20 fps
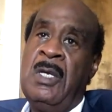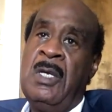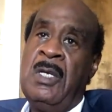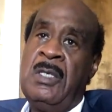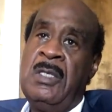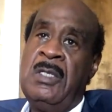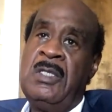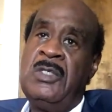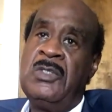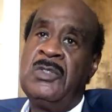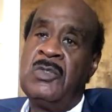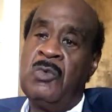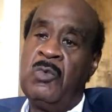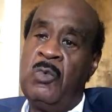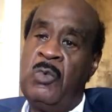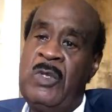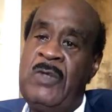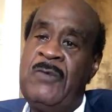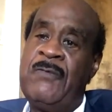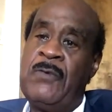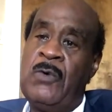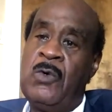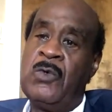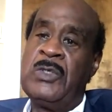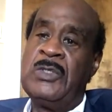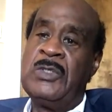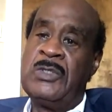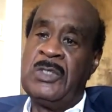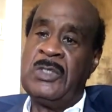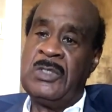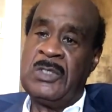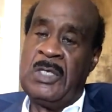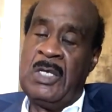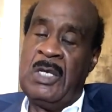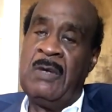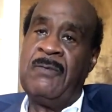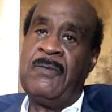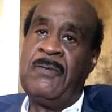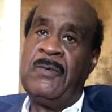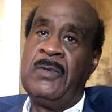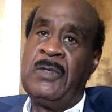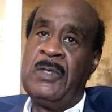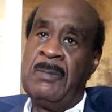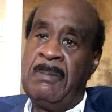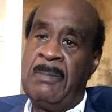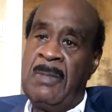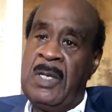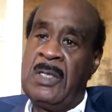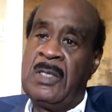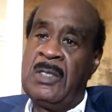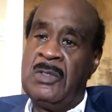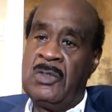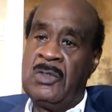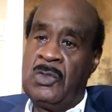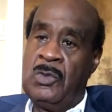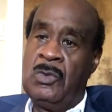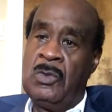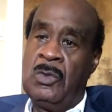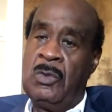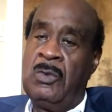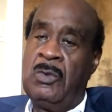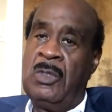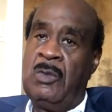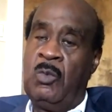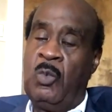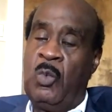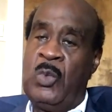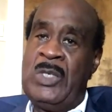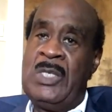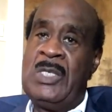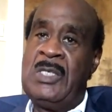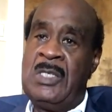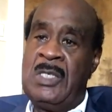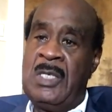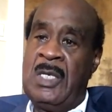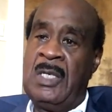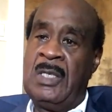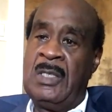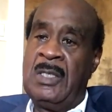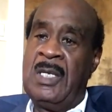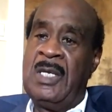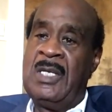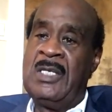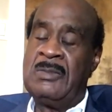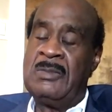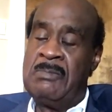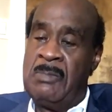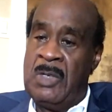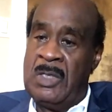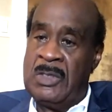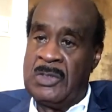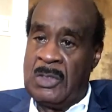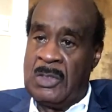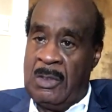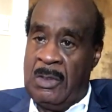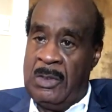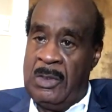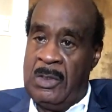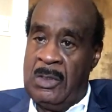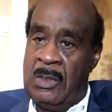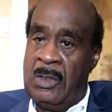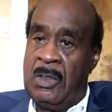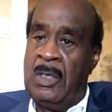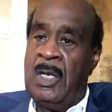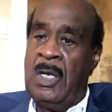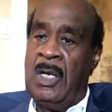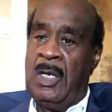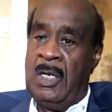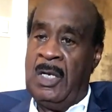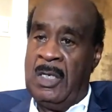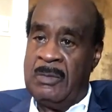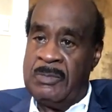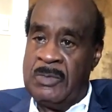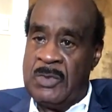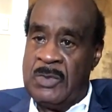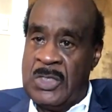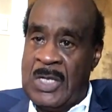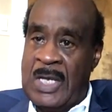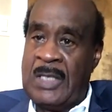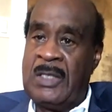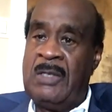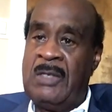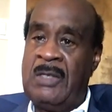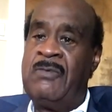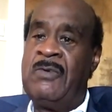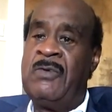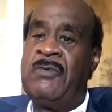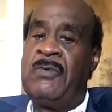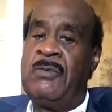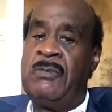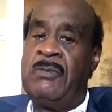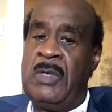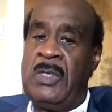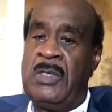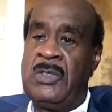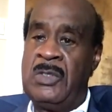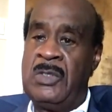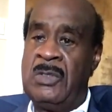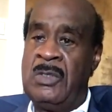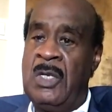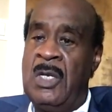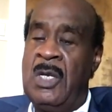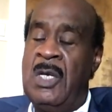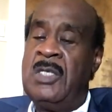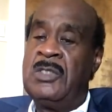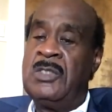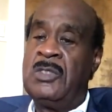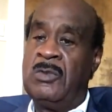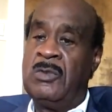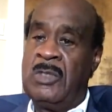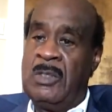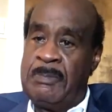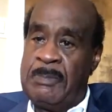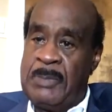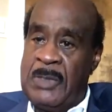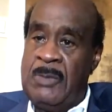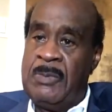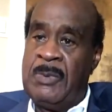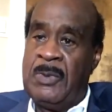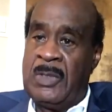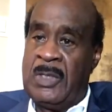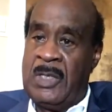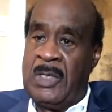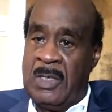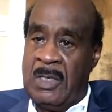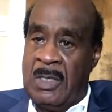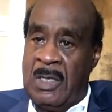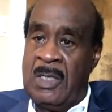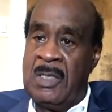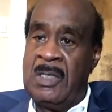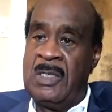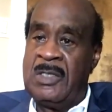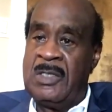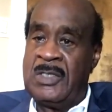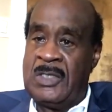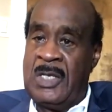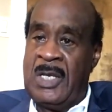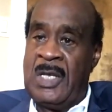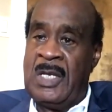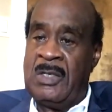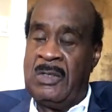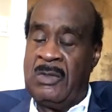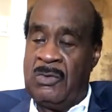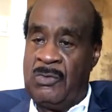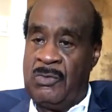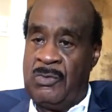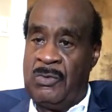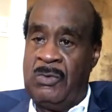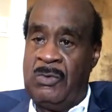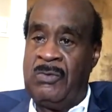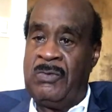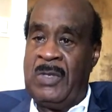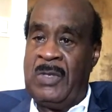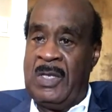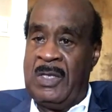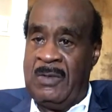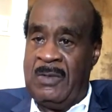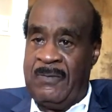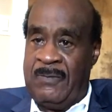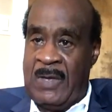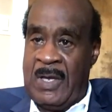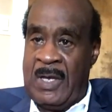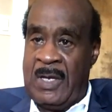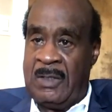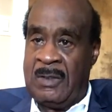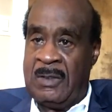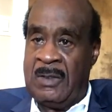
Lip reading: needs to refocus its effort in making sure that we get as much clear, objective information so that people can understand the truth and the fact,